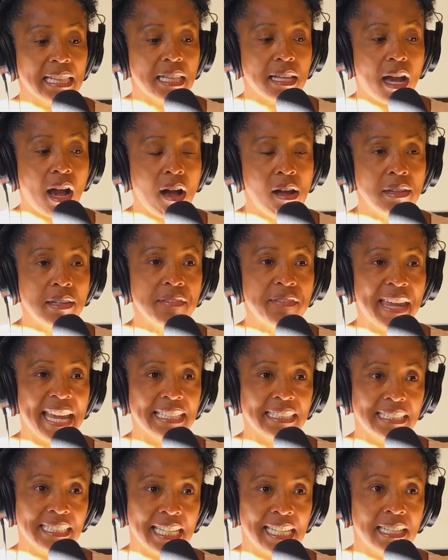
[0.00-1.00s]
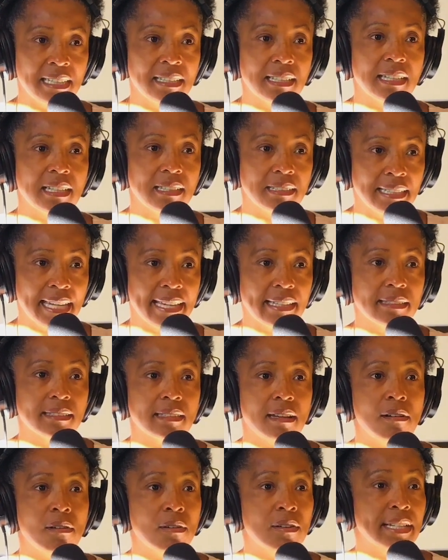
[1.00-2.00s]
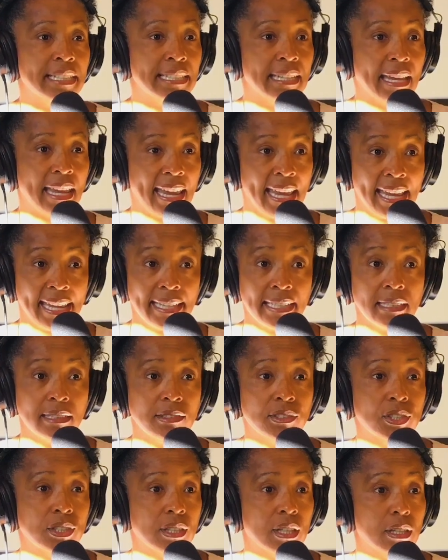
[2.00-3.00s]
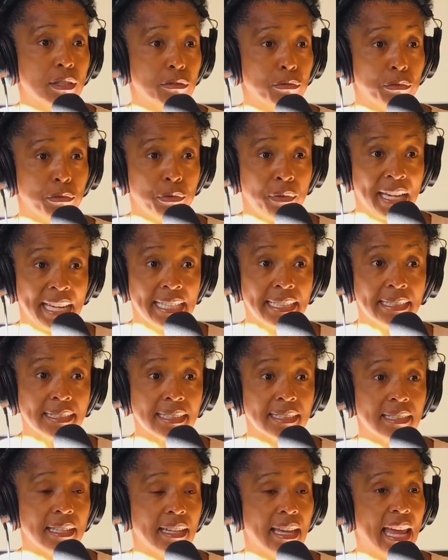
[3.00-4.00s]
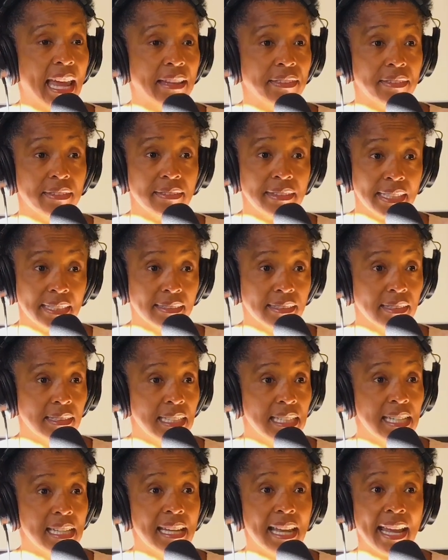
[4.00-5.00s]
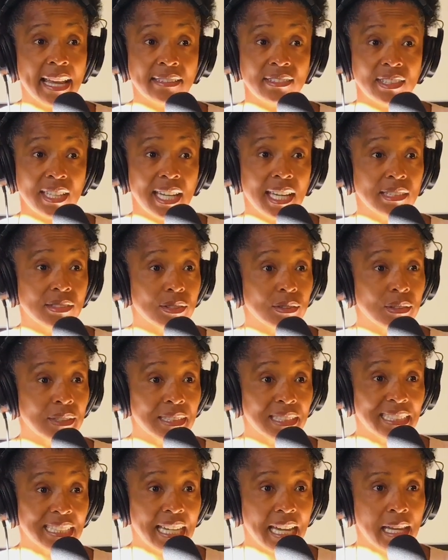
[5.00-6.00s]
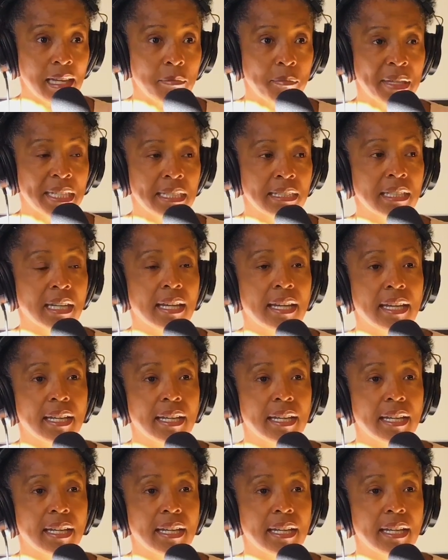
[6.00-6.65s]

all of that data collects on age, race, ethnicity, educational attainment.